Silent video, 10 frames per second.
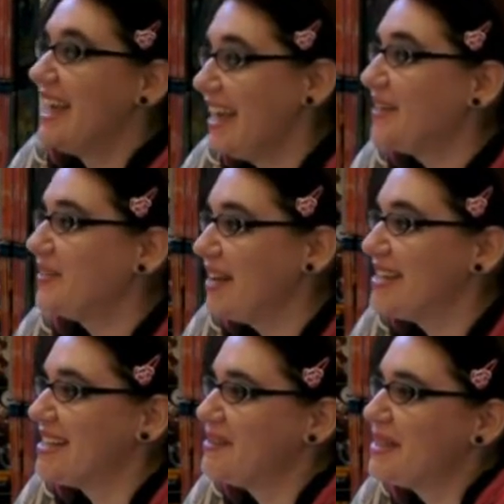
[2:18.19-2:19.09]
It
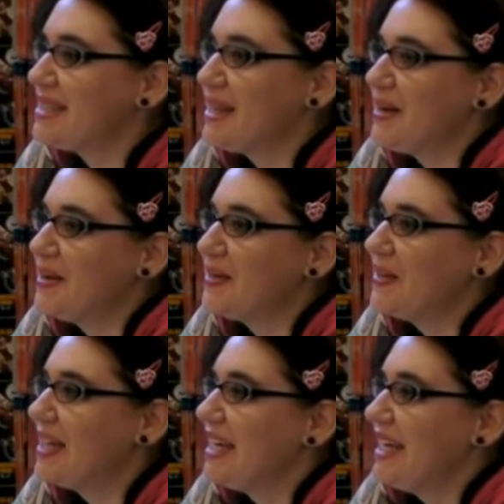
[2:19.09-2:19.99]
was. It was
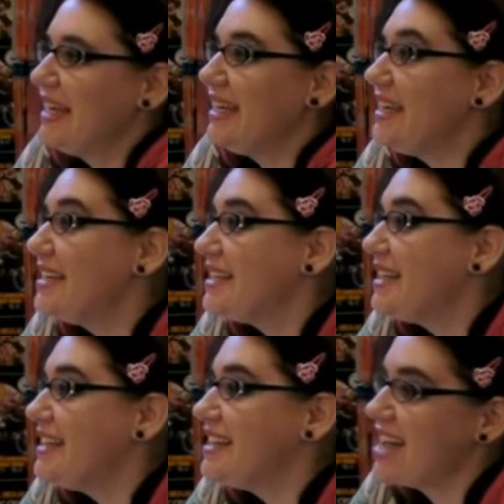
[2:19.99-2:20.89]
so
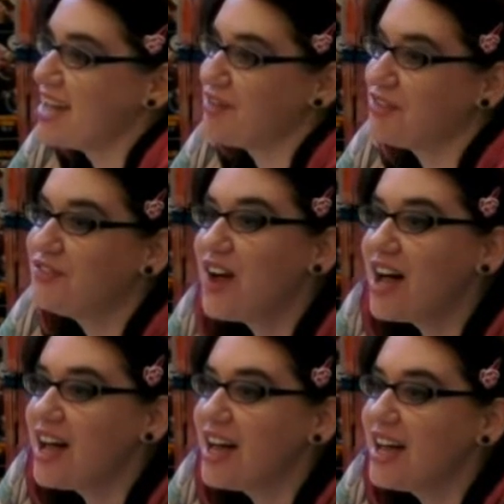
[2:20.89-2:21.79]
easy and
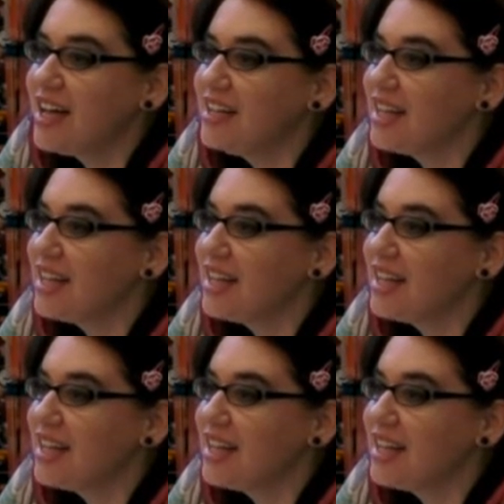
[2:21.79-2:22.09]
fun.